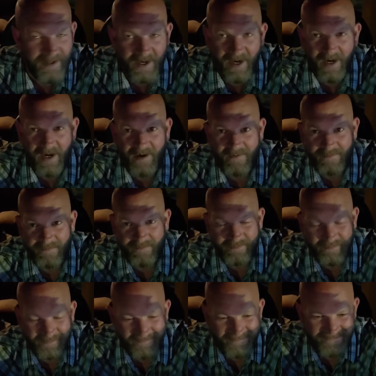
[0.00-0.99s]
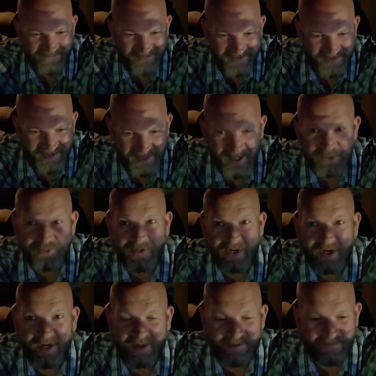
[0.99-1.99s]
Yeah. That's
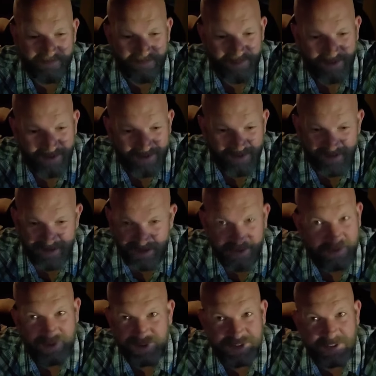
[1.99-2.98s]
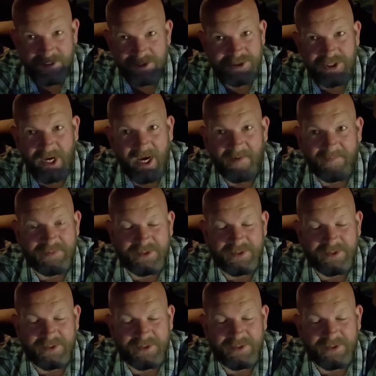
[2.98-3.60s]
right. You can still shop